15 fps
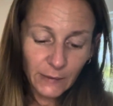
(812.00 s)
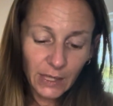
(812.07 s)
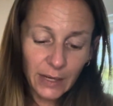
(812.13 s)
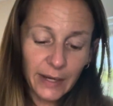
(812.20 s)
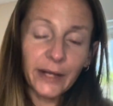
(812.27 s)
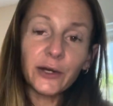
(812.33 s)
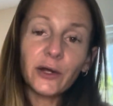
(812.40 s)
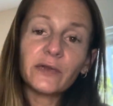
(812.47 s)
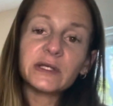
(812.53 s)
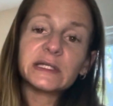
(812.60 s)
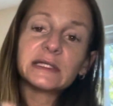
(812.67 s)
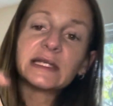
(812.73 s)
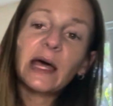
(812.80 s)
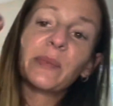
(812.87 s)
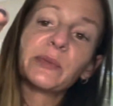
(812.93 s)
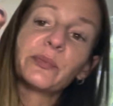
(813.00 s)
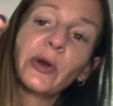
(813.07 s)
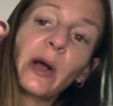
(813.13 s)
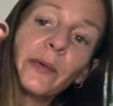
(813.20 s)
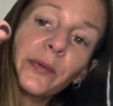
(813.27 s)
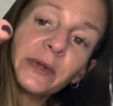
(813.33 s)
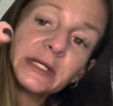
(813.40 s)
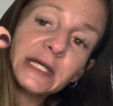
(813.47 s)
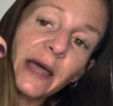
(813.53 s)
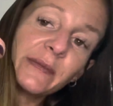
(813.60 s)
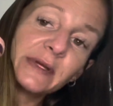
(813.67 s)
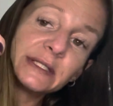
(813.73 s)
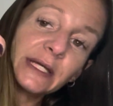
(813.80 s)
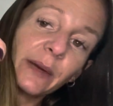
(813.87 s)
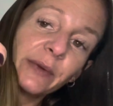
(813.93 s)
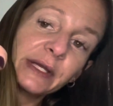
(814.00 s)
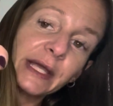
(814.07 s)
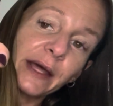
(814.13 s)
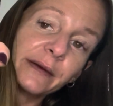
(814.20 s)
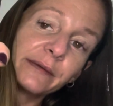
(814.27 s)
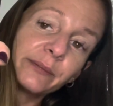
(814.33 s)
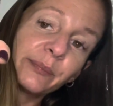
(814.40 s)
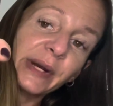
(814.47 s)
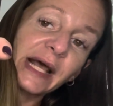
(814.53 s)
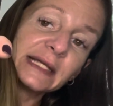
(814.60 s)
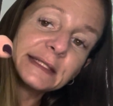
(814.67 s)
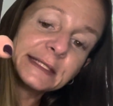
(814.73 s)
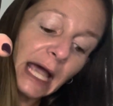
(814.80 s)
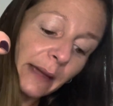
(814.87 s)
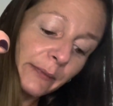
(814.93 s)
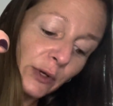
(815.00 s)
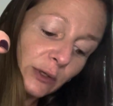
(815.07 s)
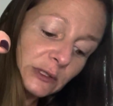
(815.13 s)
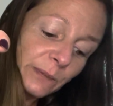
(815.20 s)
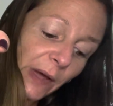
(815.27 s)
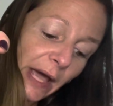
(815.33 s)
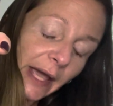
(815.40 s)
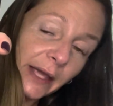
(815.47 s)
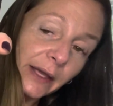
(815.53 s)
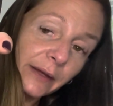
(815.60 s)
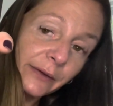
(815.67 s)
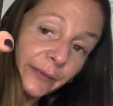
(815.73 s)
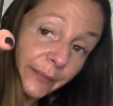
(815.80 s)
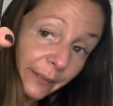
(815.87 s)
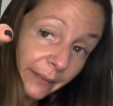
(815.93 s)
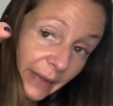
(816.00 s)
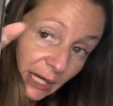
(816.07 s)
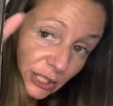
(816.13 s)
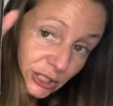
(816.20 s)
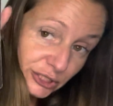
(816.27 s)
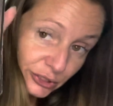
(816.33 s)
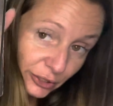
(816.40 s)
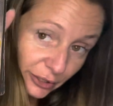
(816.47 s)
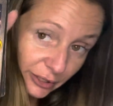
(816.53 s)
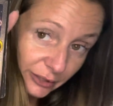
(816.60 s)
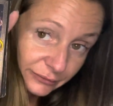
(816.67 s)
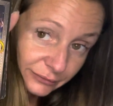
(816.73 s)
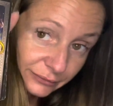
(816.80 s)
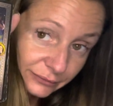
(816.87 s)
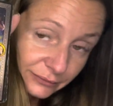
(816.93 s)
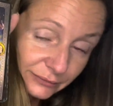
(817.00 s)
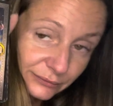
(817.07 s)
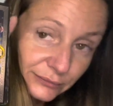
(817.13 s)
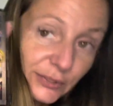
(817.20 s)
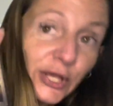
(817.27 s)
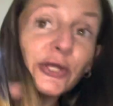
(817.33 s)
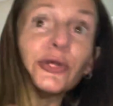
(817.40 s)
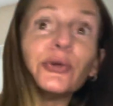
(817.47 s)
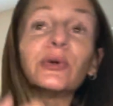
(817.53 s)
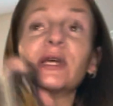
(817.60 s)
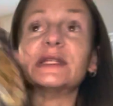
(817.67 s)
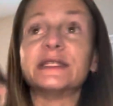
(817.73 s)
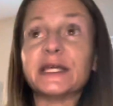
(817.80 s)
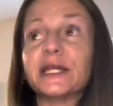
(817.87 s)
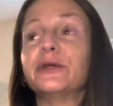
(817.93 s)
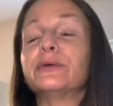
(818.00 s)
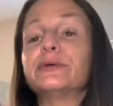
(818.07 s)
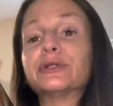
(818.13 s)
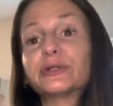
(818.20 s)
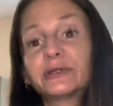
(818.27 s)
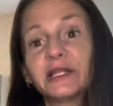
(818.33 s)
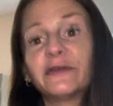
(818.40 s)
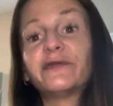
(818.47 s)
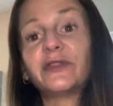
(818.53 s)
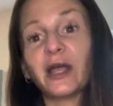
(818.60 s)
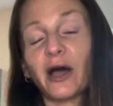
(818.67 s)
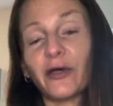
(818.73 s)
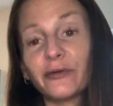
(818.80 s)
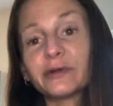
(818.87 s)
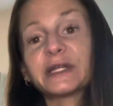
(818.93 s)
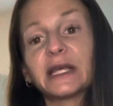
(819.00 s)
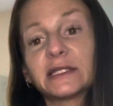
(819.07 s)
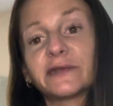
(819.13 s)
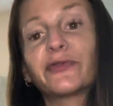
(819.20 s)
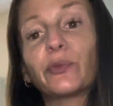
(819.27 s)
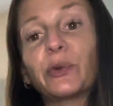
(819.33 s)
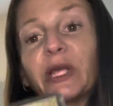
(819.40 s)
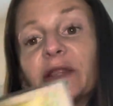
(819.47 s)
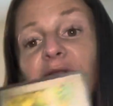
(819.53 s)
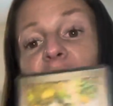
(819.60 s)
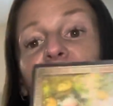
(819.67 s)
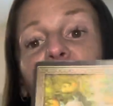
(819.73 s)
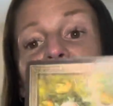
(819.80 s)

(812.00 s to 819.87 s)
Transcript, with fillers: and I know this has happened probably time and time again, but as time goes by, make sure you continue to live the other days of the week, the other